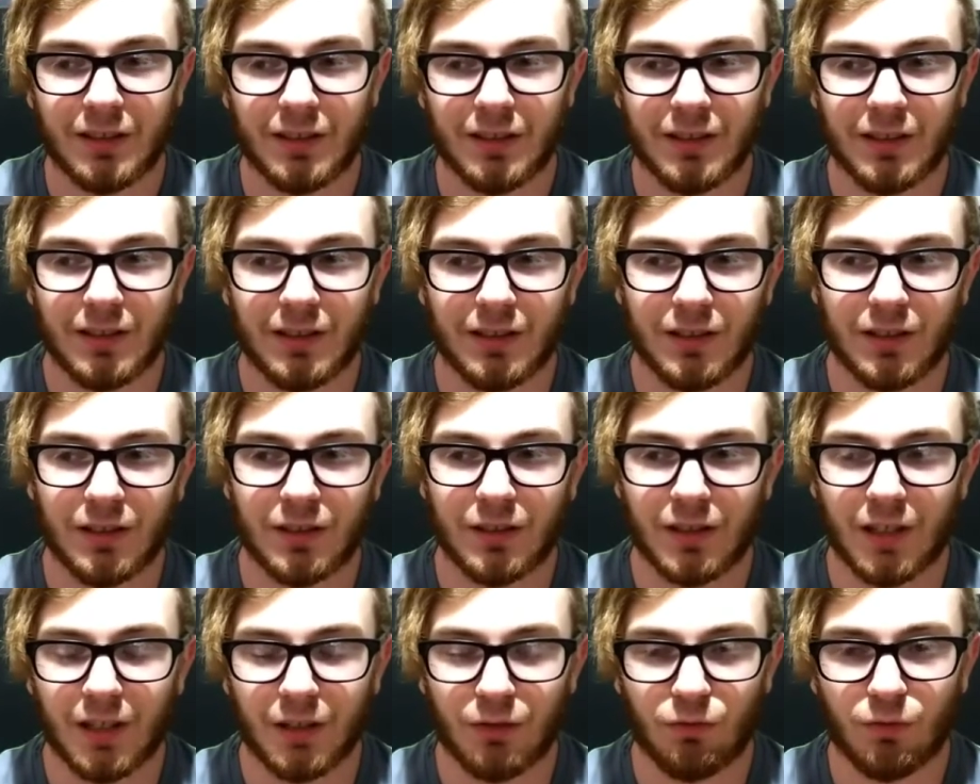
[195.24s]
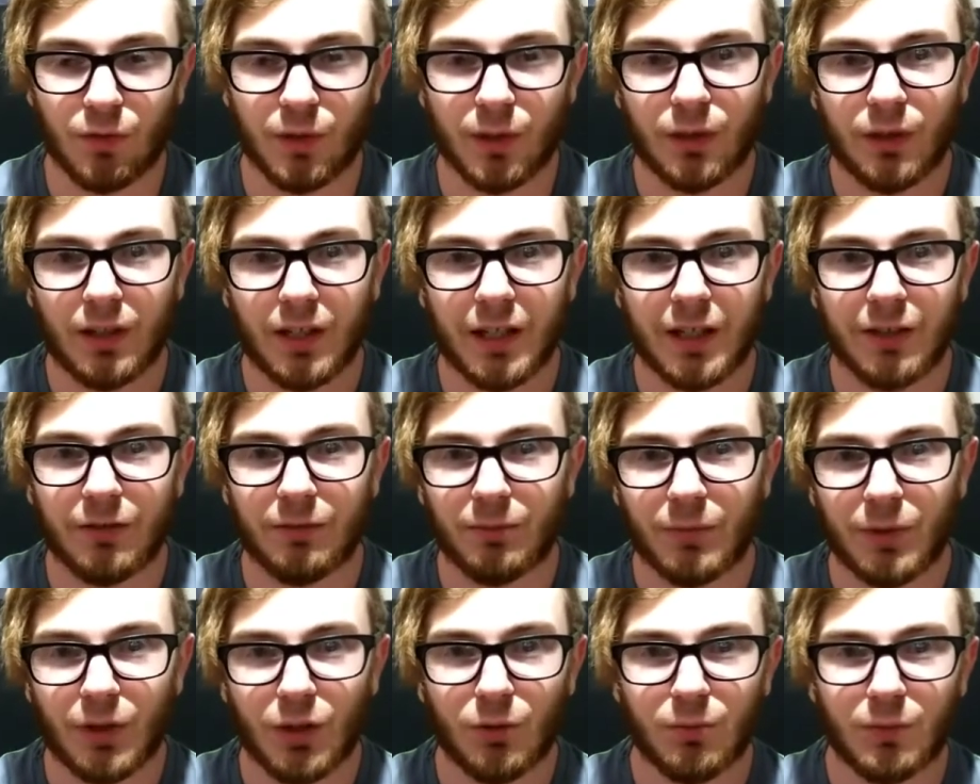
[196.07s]
the like real life
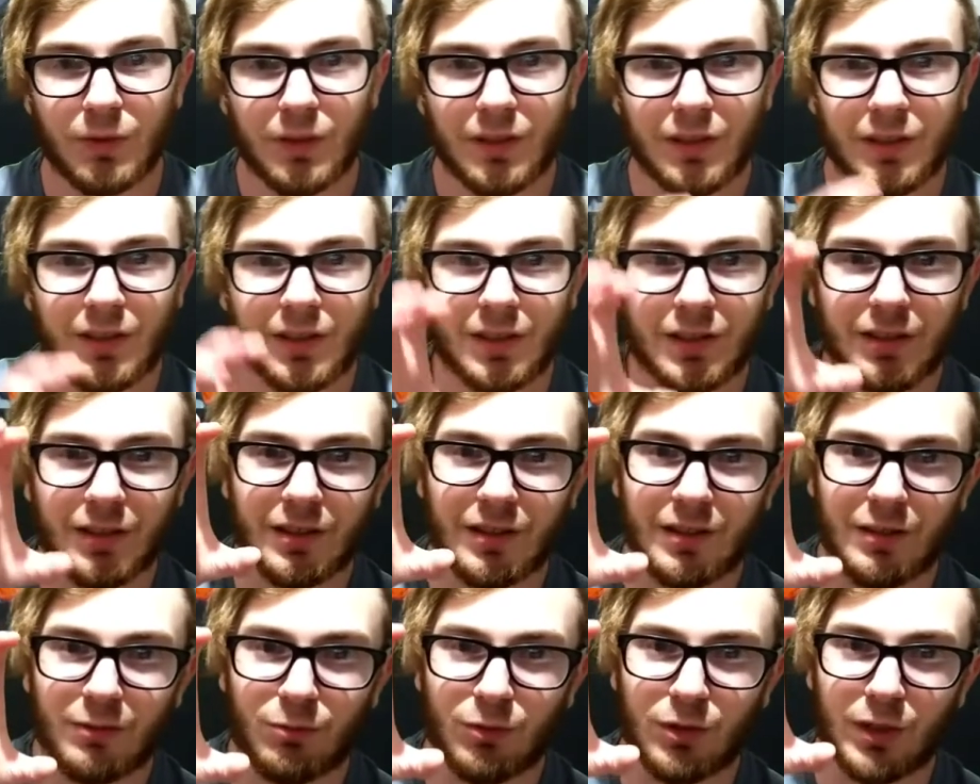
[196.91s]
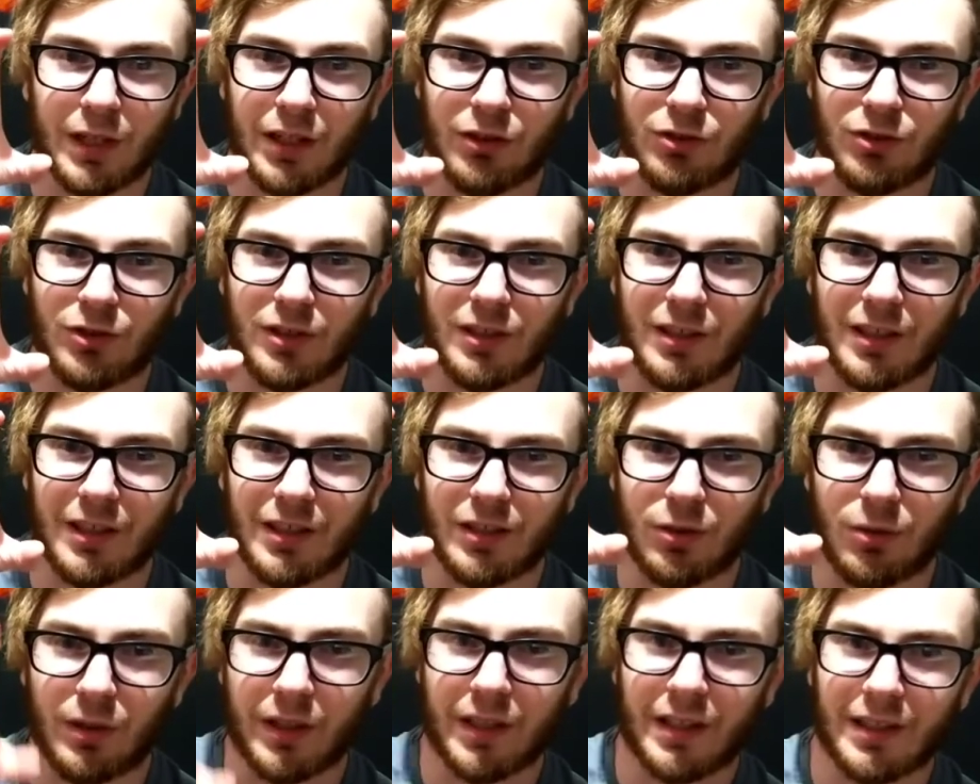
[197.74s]
moments would actually like
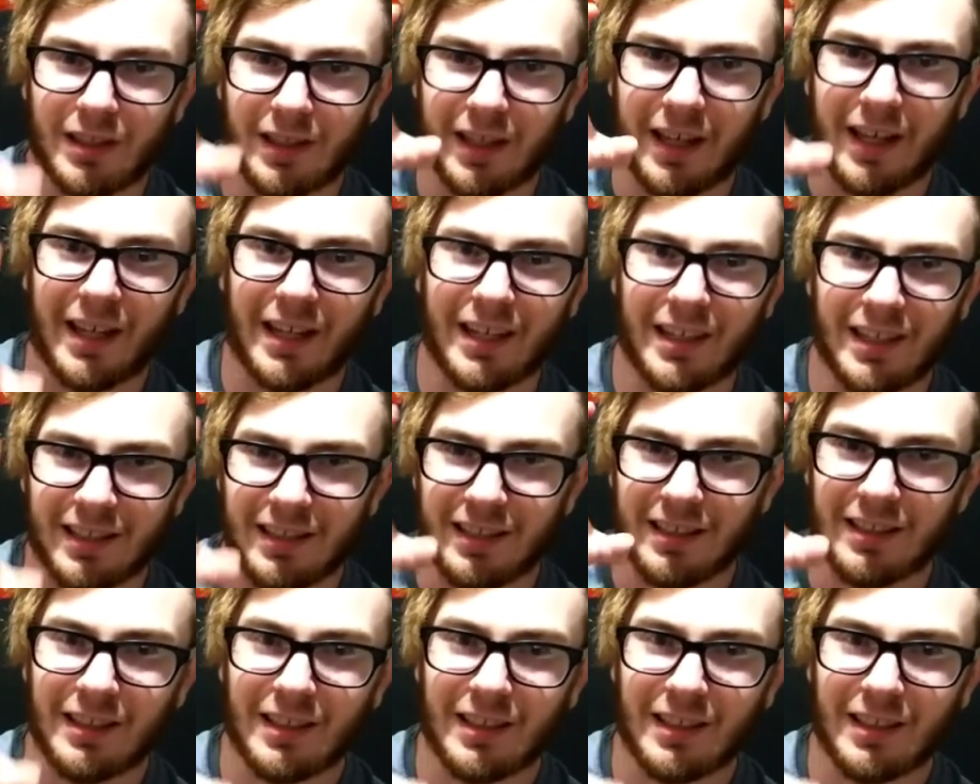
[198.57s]
go like that,